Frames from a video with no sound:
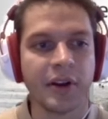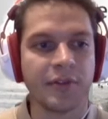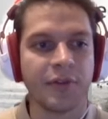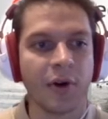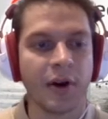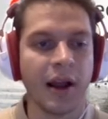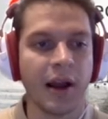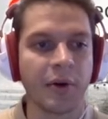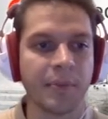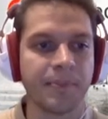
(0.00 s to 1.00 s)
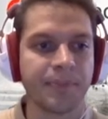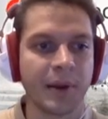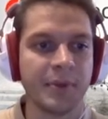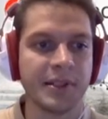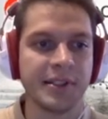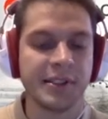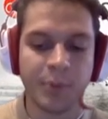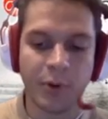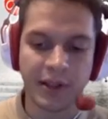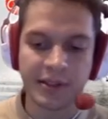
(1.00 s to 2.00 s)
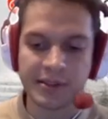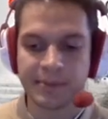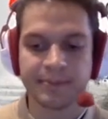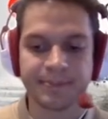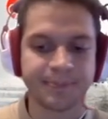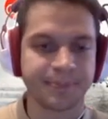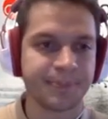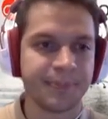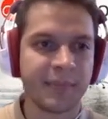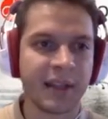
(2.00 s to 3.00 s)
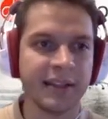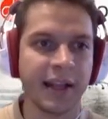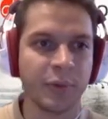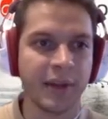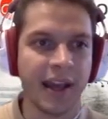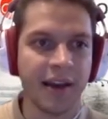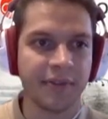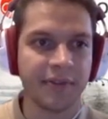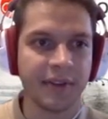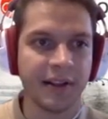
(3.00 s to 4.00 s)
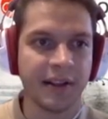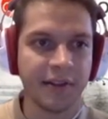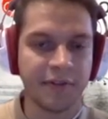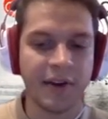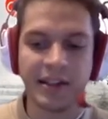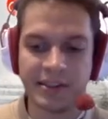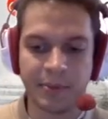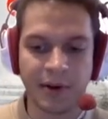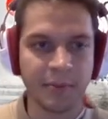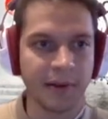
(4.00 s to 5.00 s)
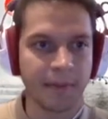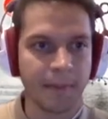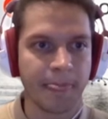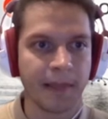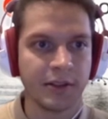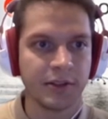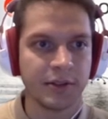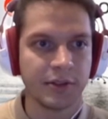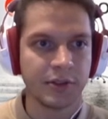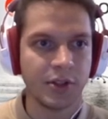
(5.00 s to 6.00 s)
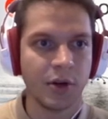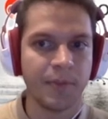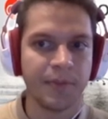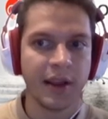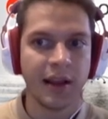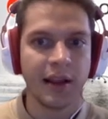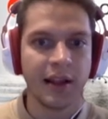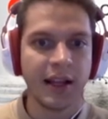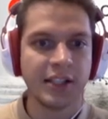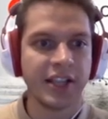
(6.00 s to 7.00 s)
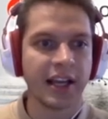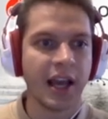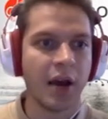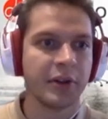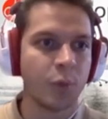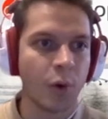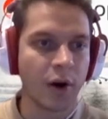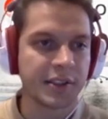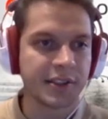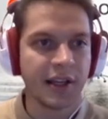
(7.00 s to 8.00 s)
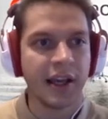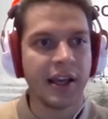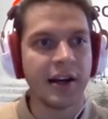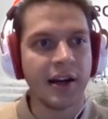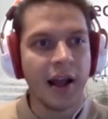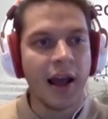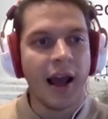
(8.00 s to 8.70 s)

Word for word: good for our business points that we have in the finance department. So Let's check how it works. Here,